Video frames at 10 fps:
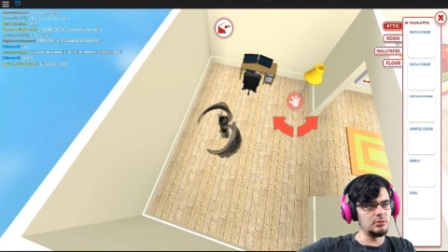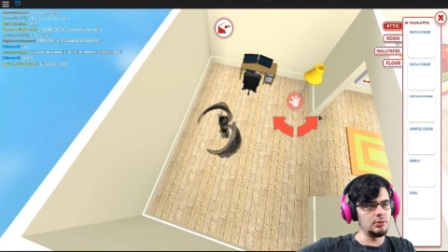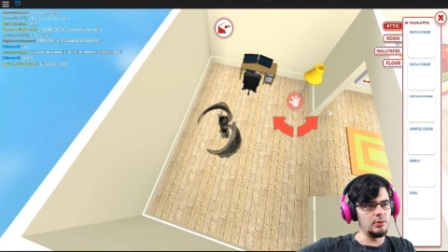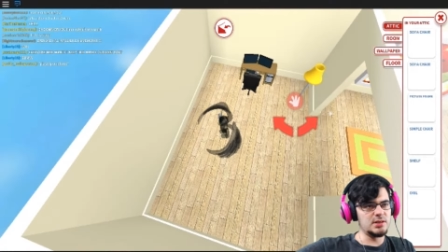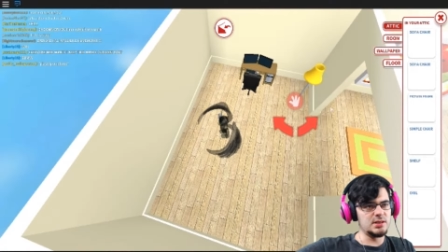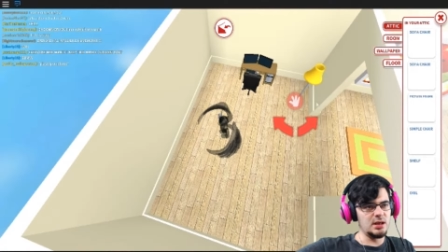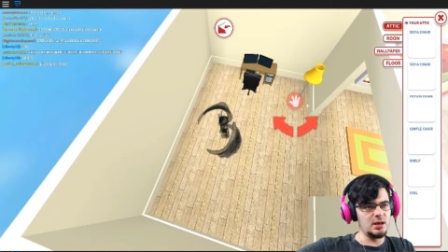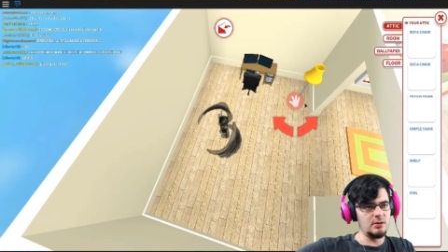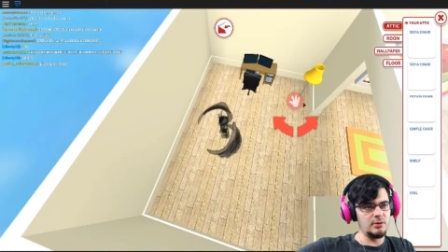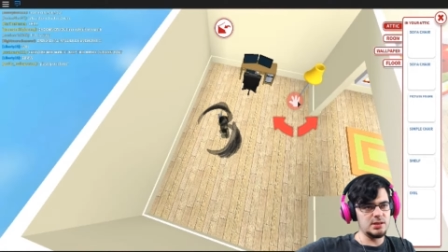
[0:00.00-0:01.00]
what's
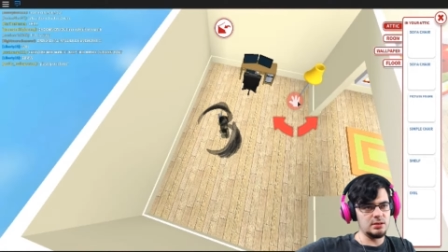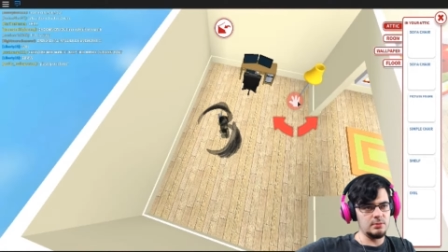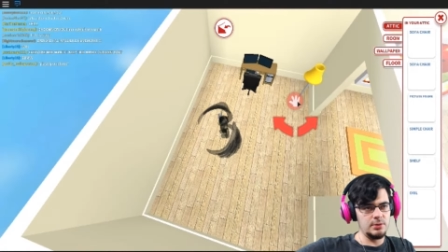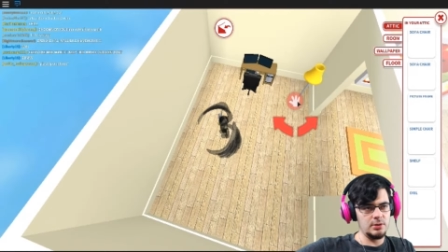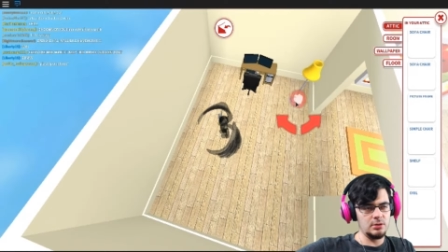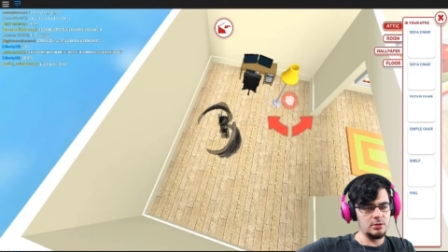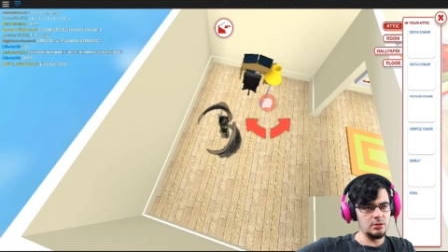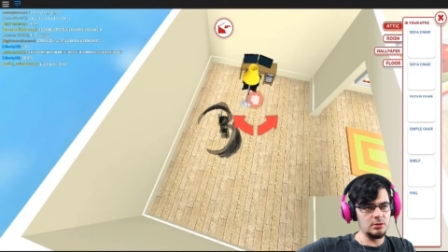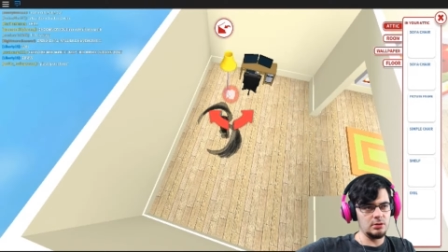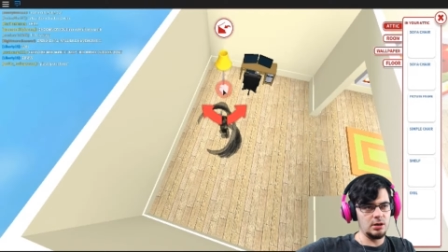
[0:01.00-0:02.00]
a what's a
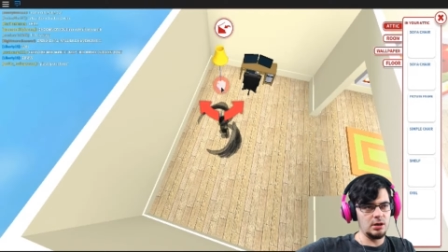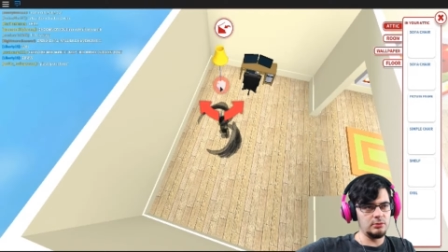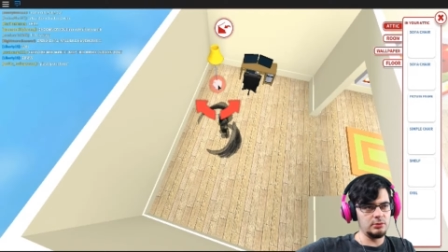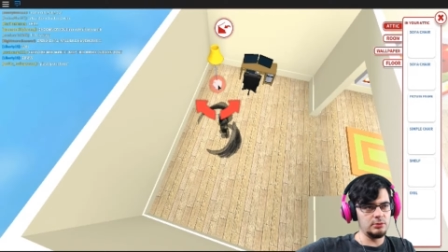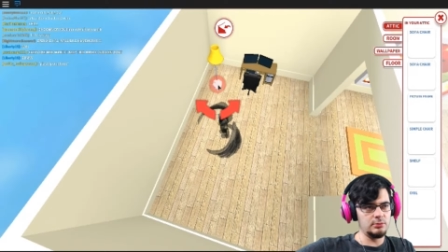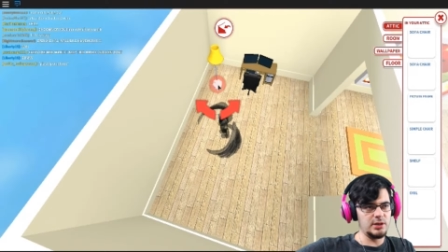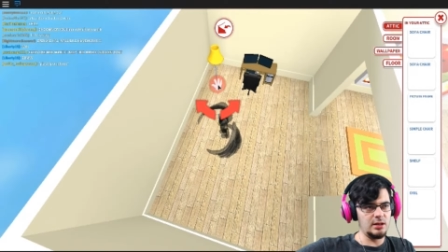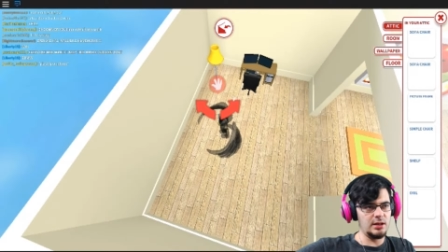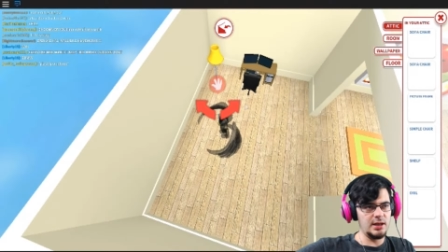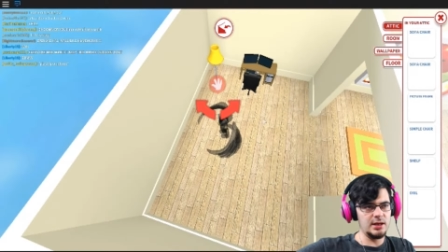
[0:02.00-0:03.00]
computer uh, room
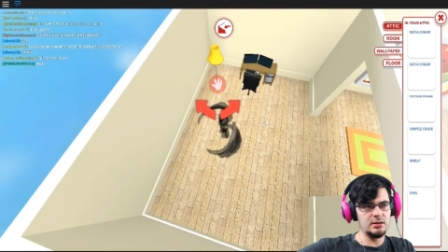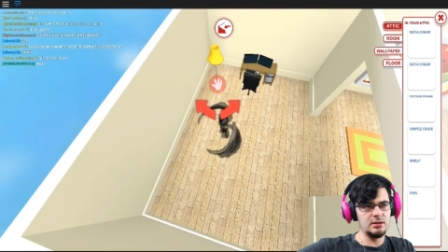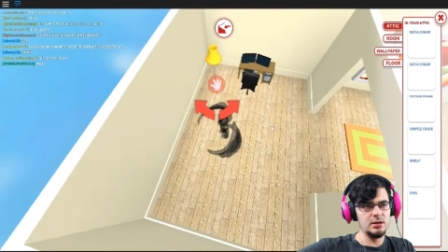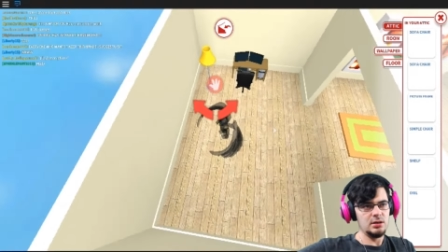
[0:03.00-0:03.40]
without lighting?